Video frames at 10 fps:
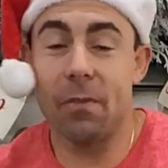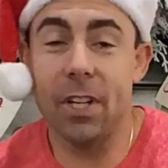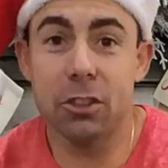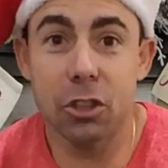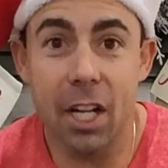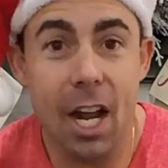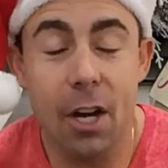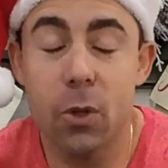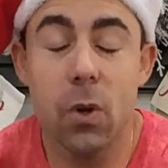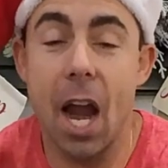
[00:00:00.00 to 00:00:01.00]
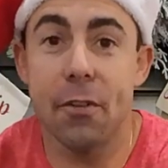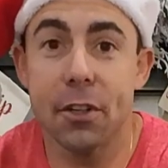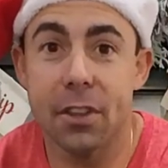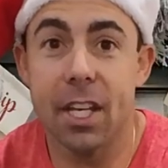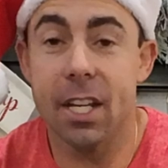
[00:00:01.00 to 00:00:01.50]
in them yesterday. I do
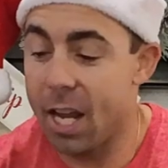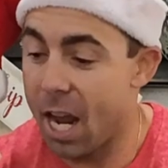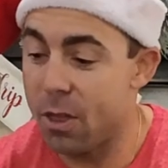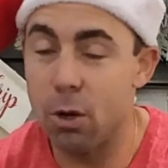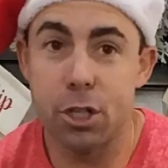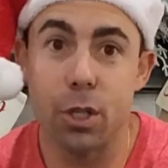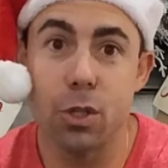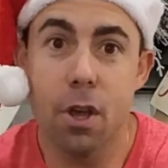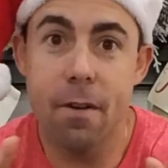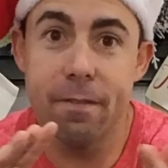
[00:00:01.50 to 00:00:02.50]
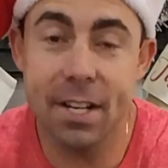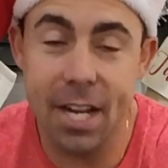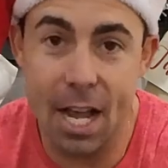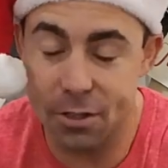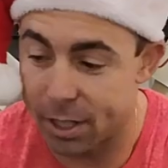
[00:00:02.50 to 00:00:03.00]
everything in those shoes.
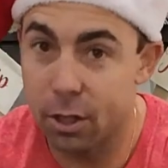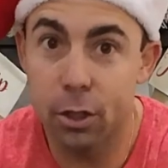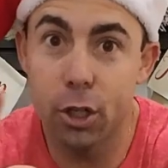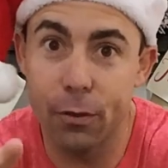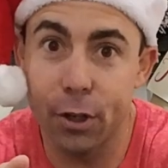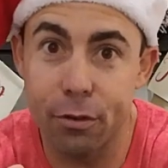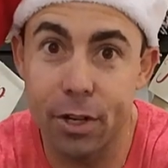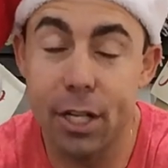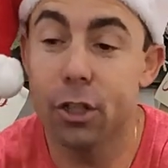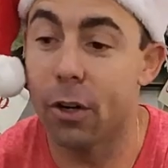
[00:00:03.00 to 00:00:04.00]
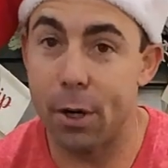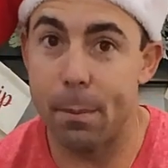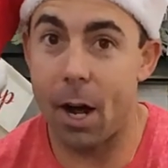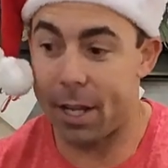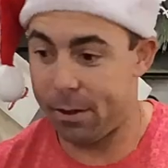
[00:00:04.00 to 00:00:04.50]
Fantastic. Good for your feet, good for your
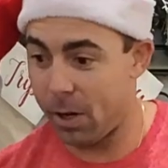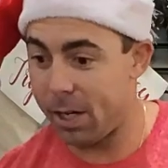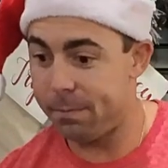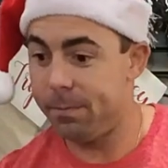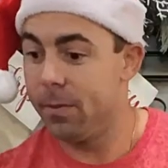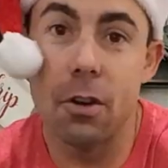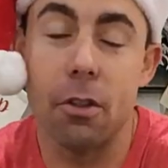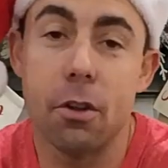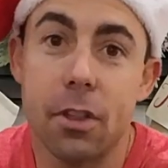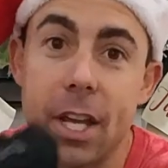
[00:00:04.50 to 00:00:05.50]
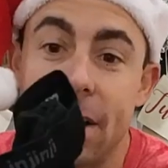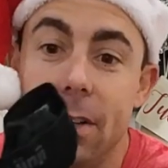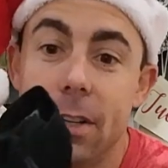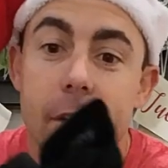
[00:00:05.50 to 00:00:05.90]
body, all right? Another thing,